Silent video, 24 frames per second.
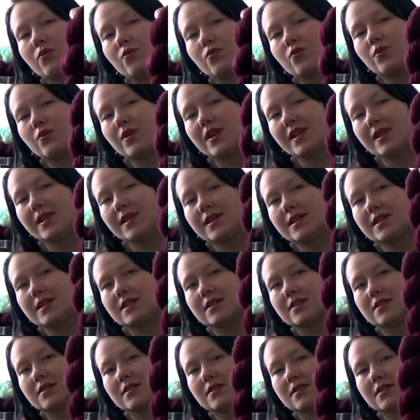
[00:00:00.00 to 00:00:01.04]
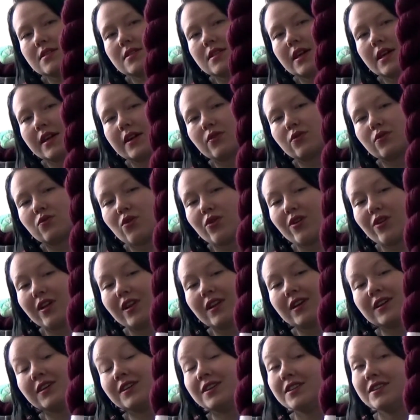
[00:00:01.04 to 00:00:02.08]
really like
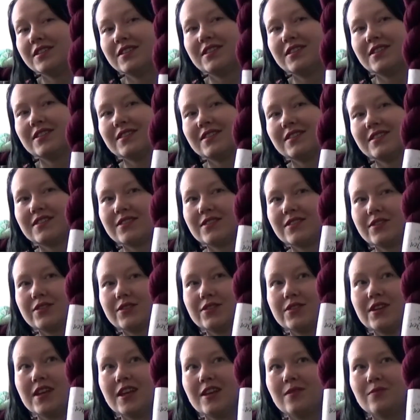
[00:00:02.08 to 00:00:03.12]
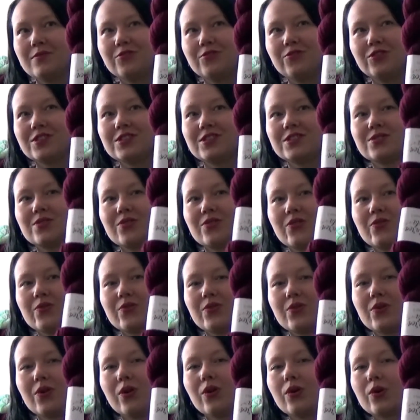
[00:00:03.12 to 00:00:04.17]
royal. The name fits the
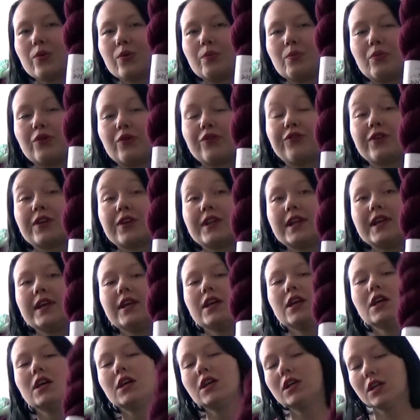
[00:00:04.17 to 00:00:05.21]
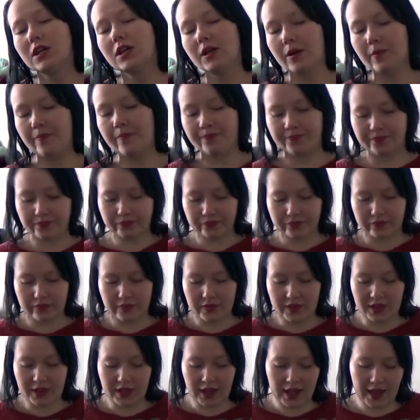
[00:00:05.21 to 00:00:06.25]
color perfectly.
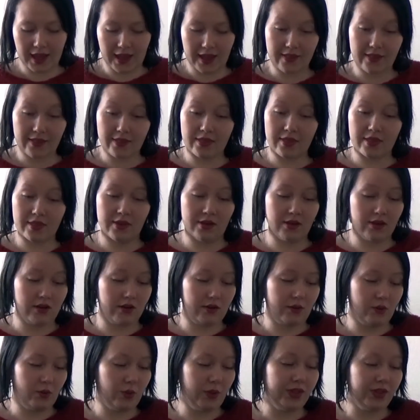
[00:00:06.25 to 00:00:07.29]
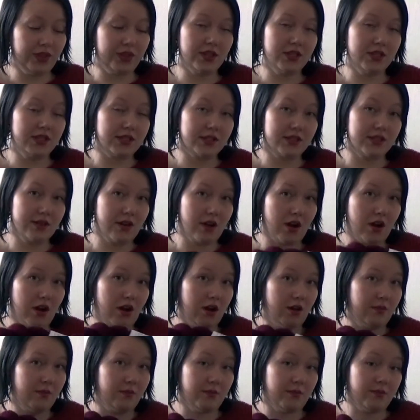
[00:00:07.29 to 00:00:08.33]
And with this
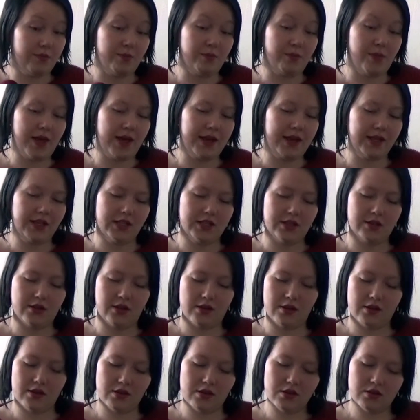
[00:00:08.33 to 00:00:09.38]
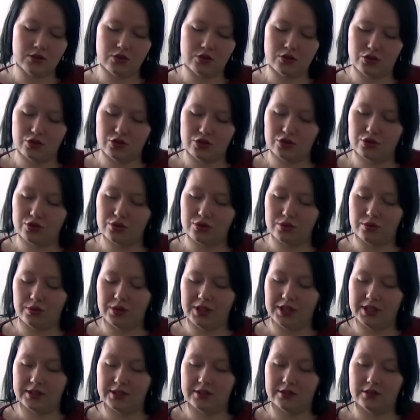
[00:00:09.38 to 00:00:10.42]
I'm planning to
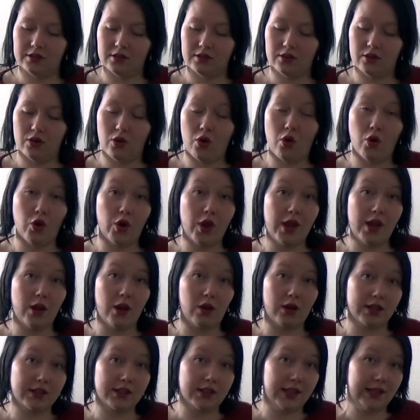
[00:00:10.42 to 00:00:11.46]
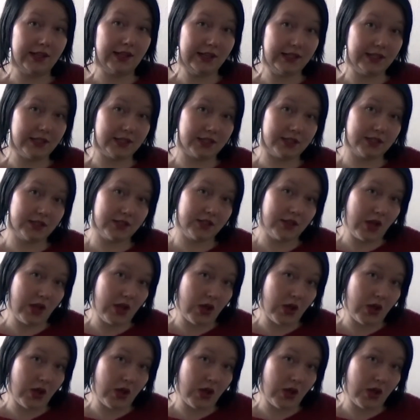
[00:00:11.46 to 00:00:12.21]
knit Hohi Locatelli's